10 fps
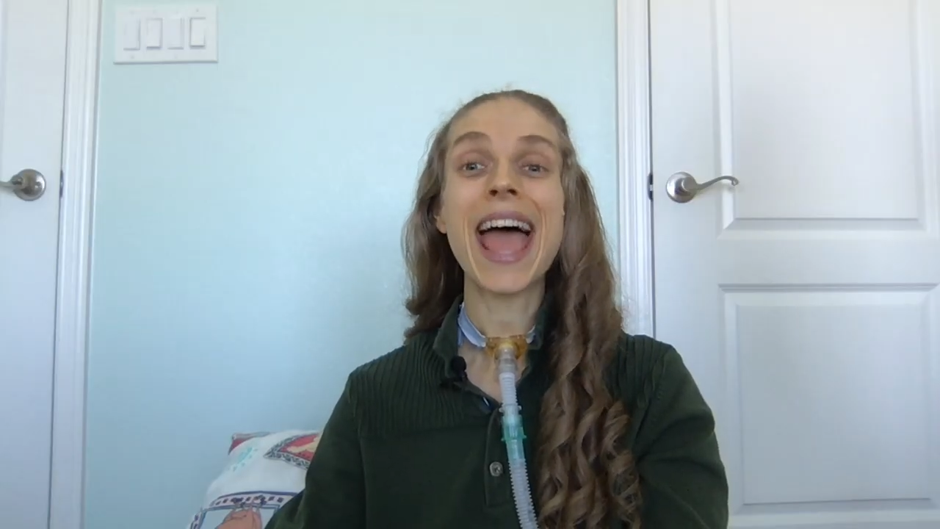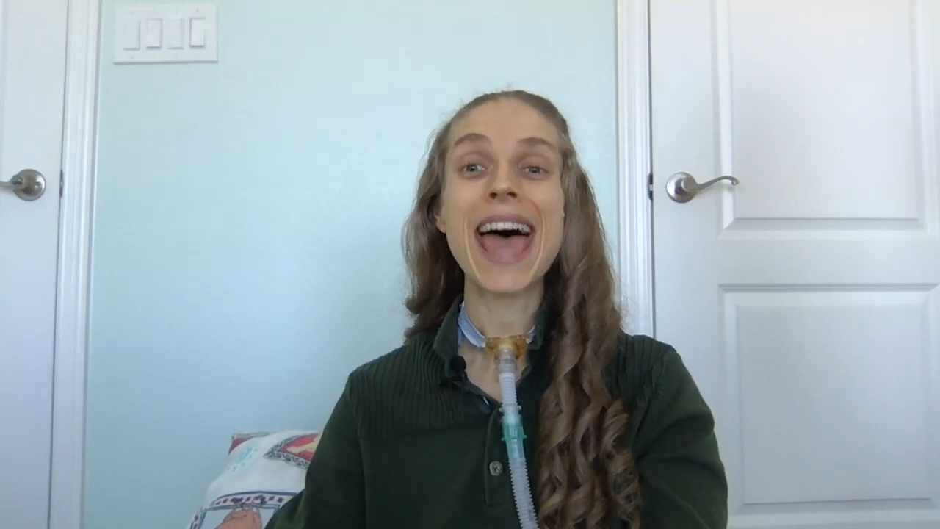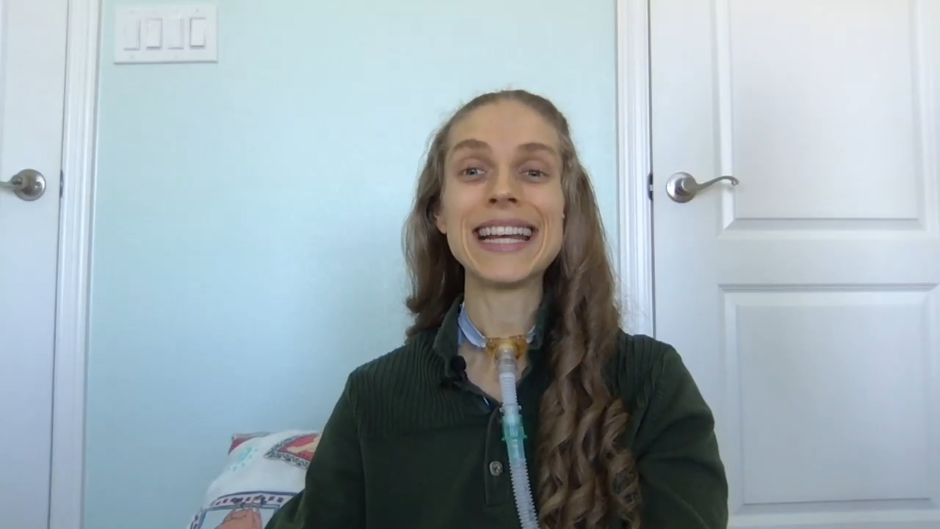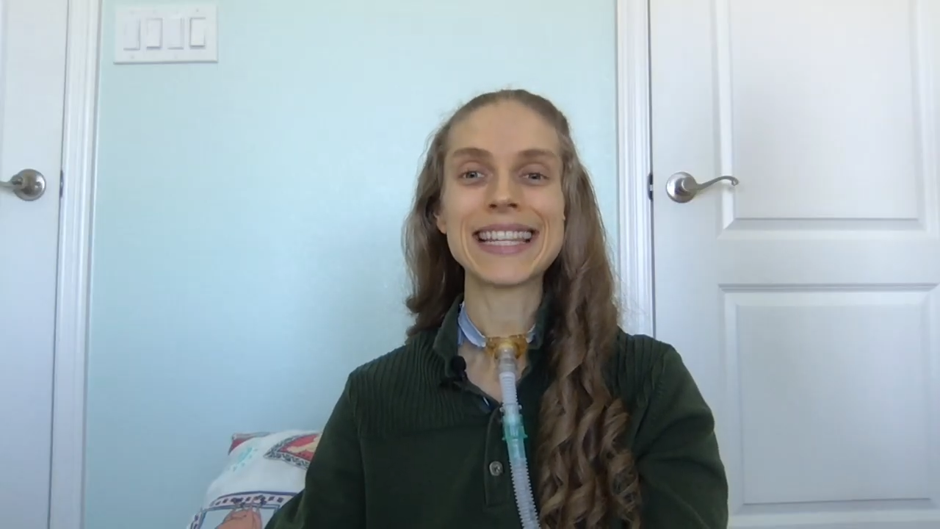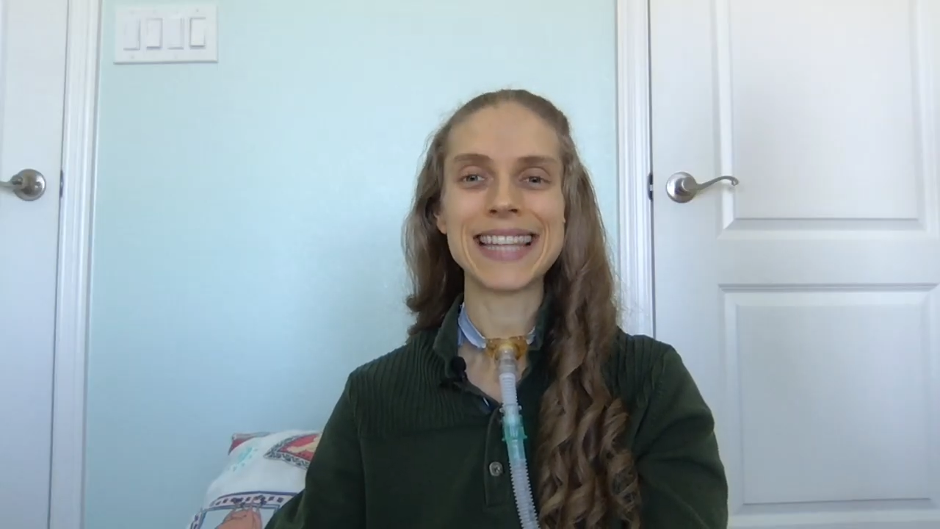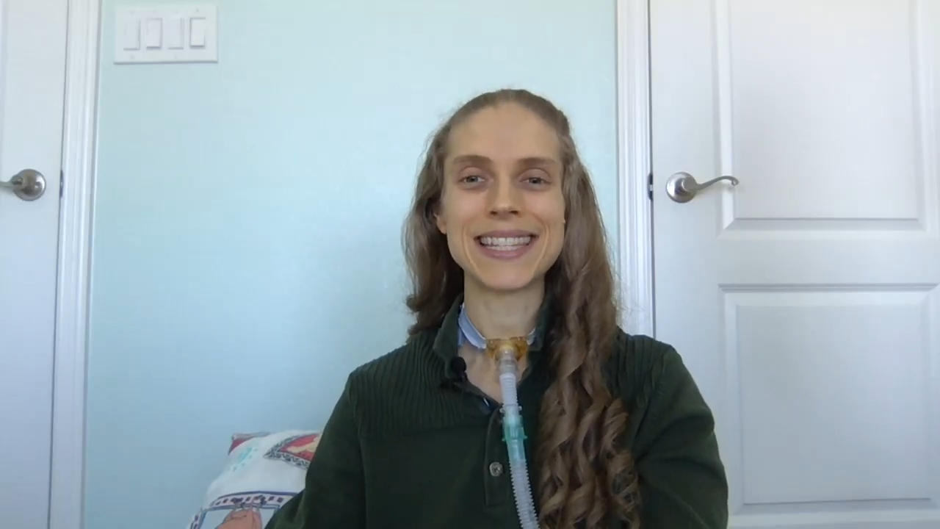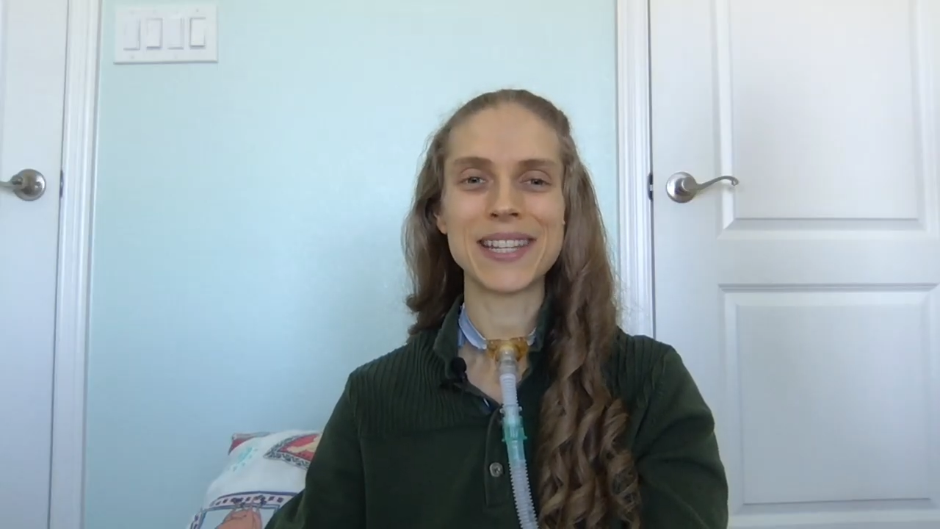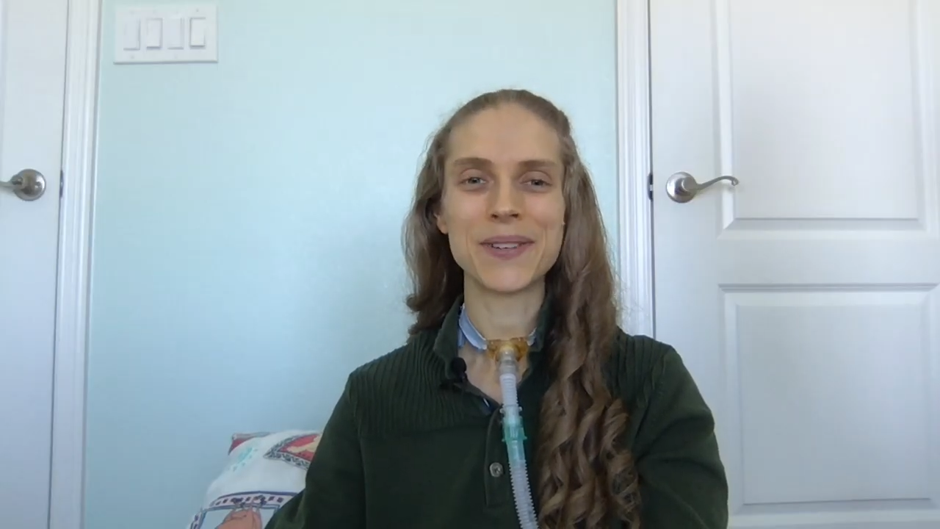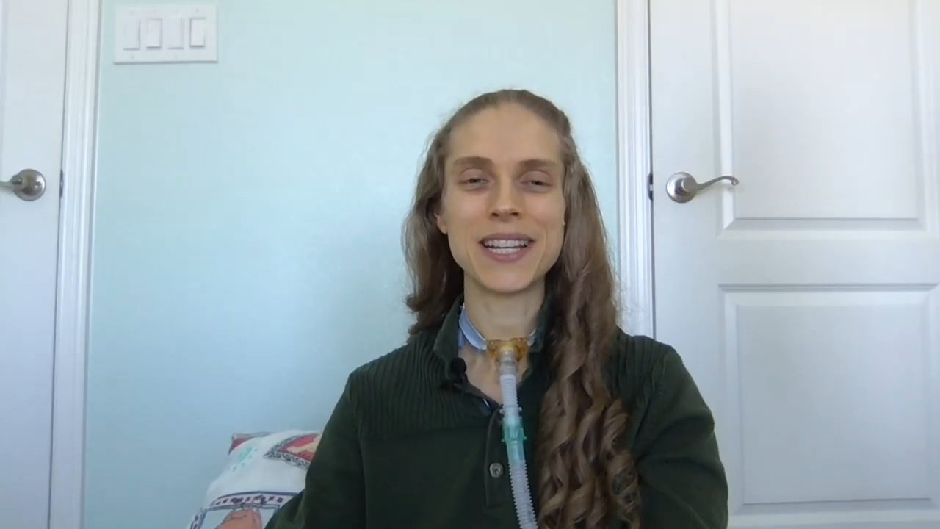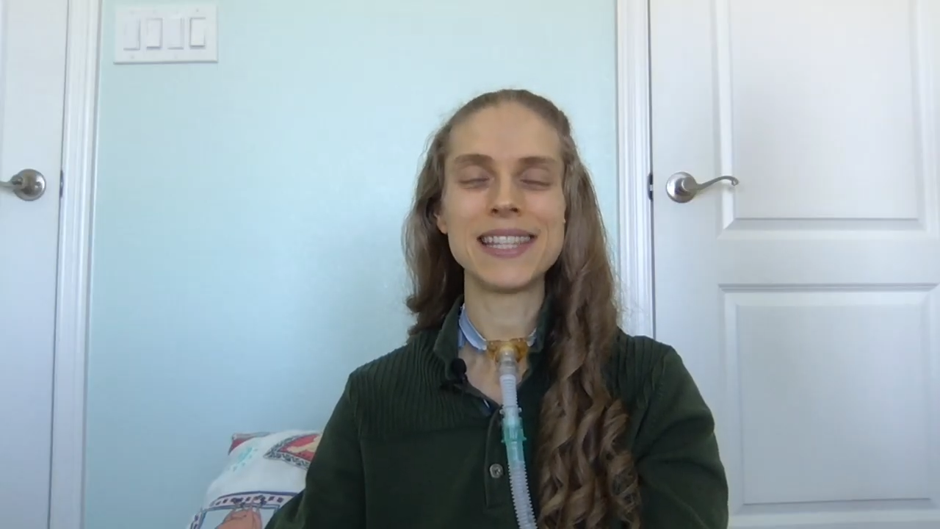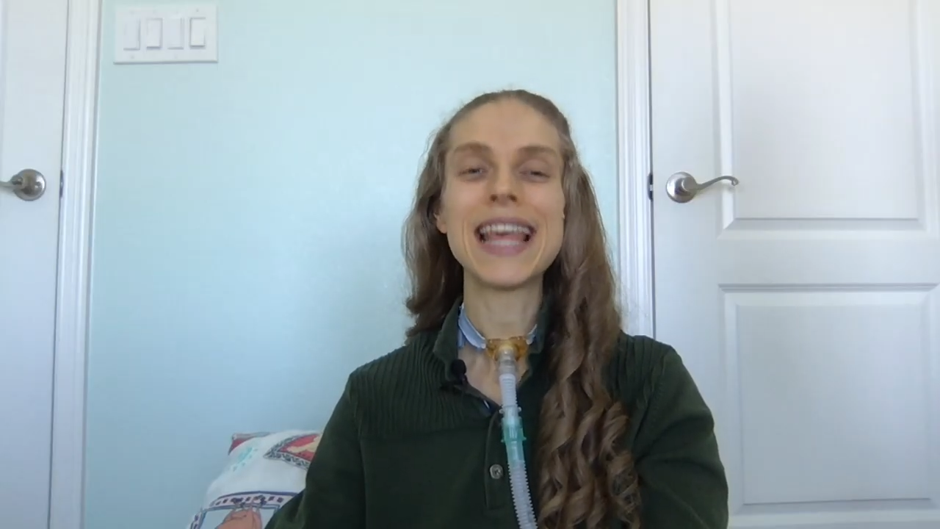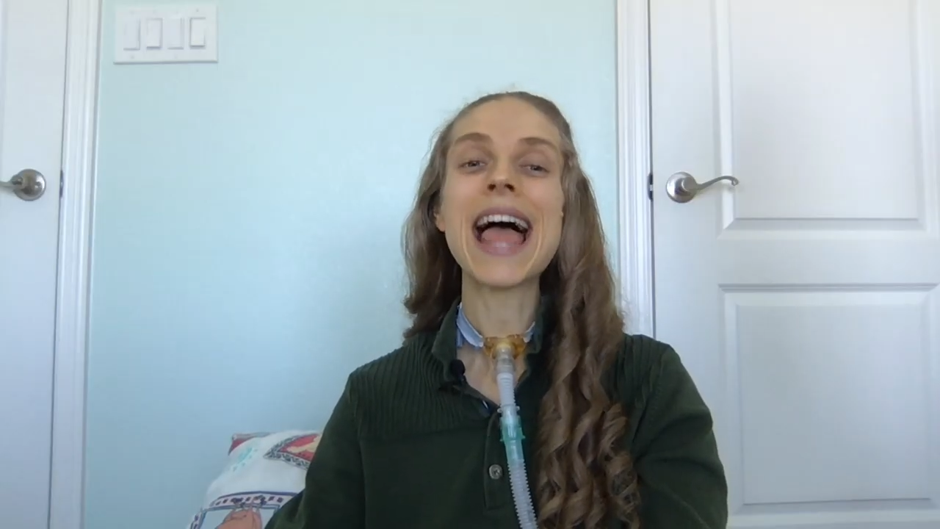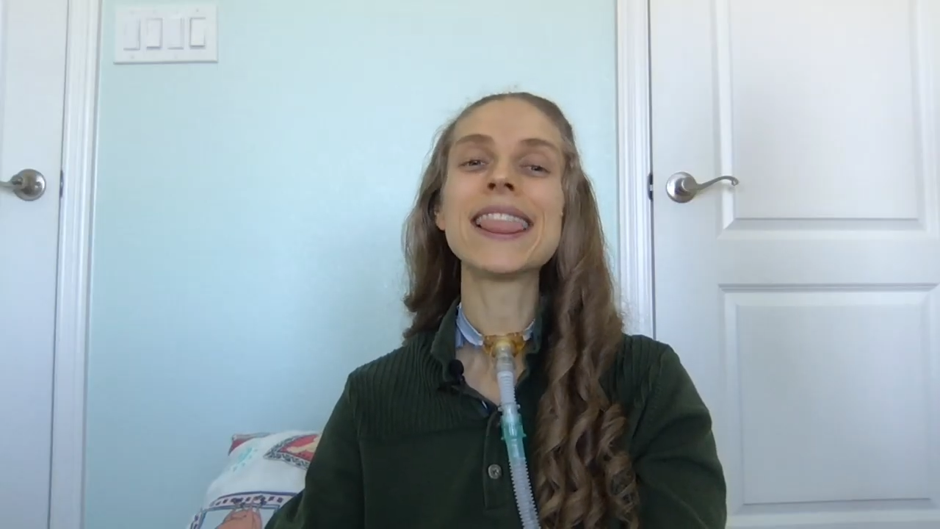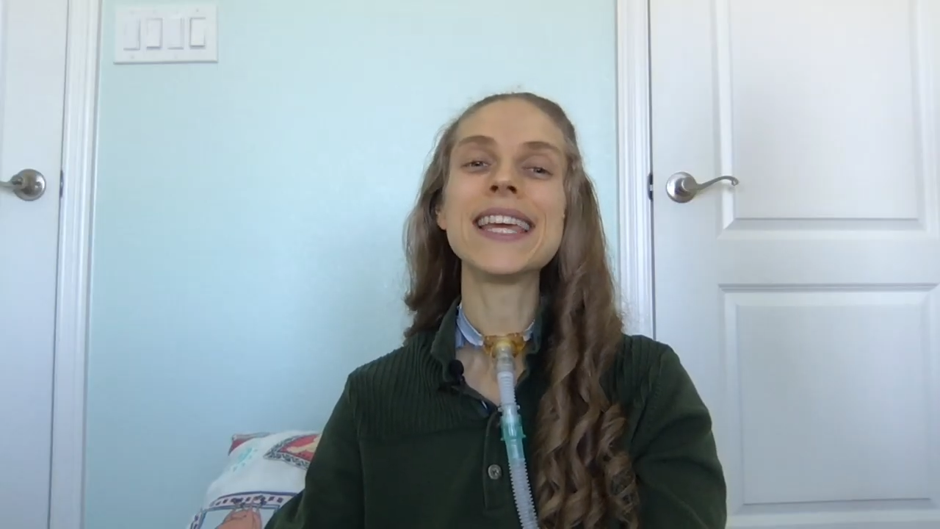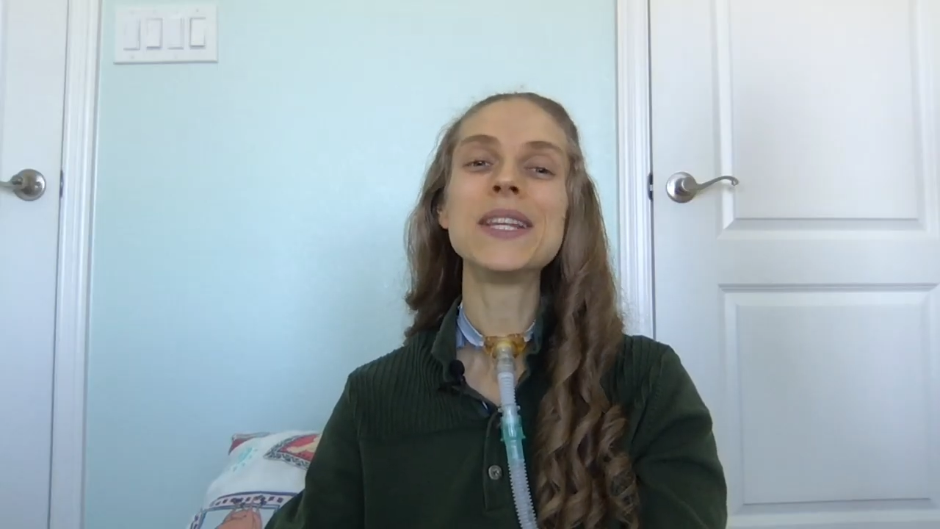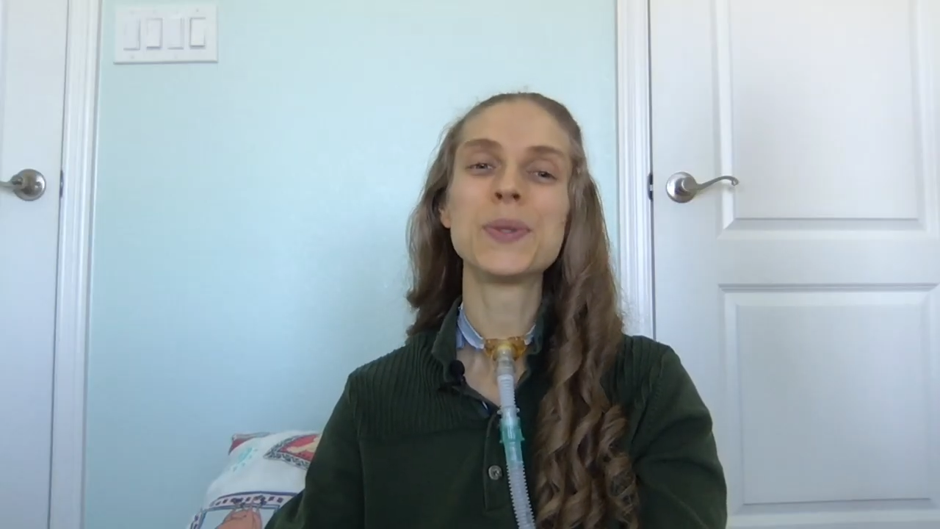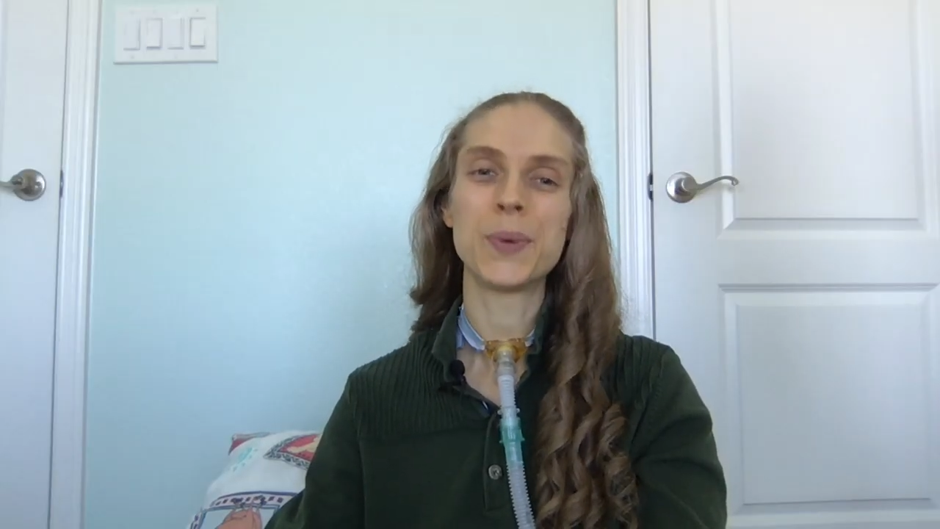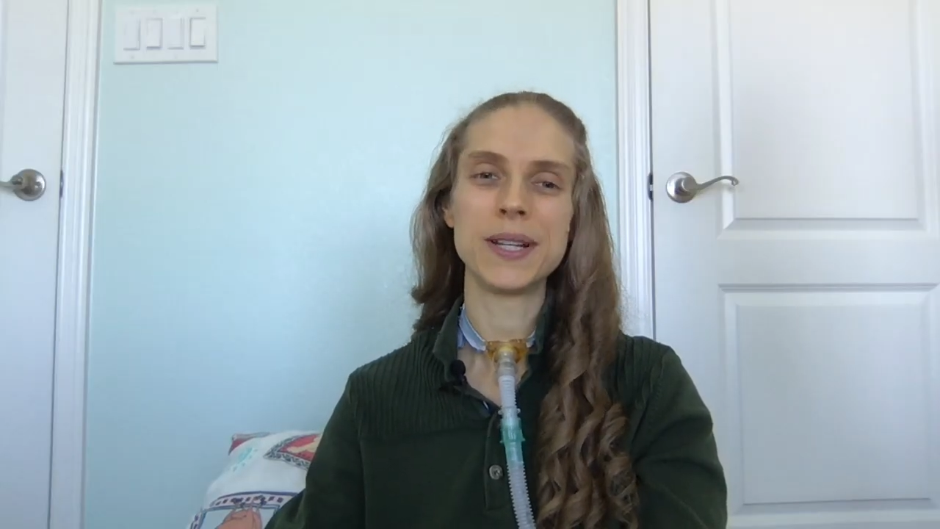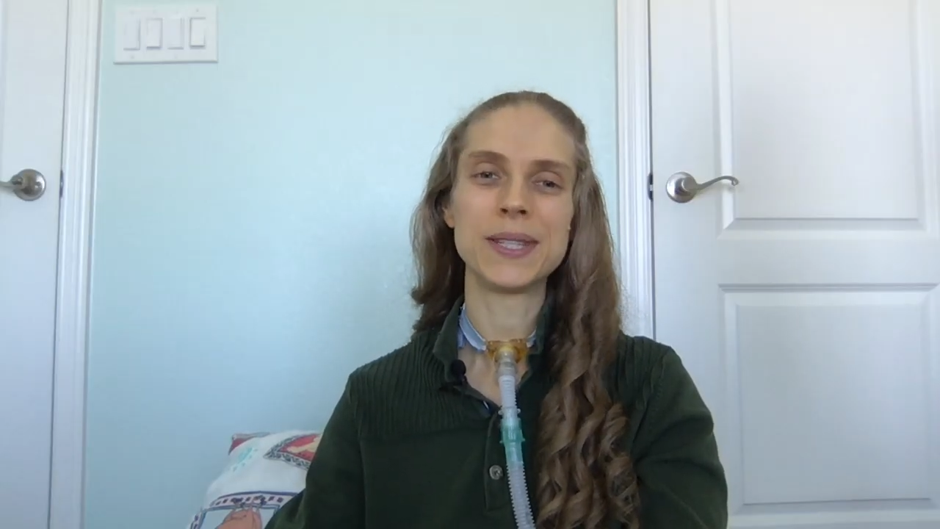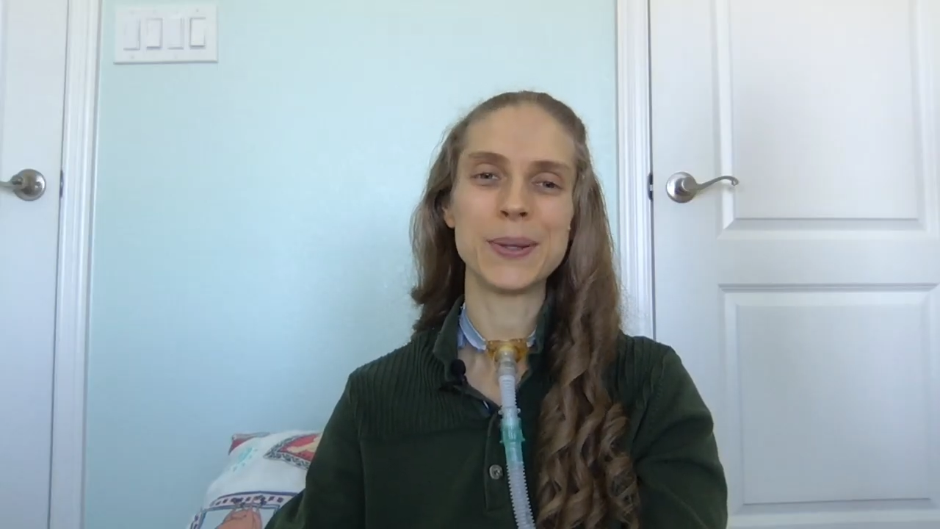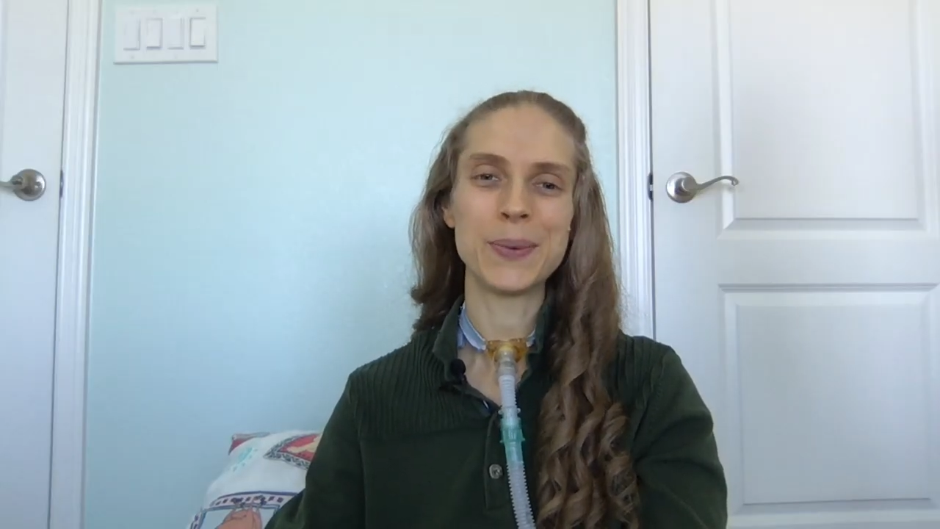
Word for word: and accessories at least once a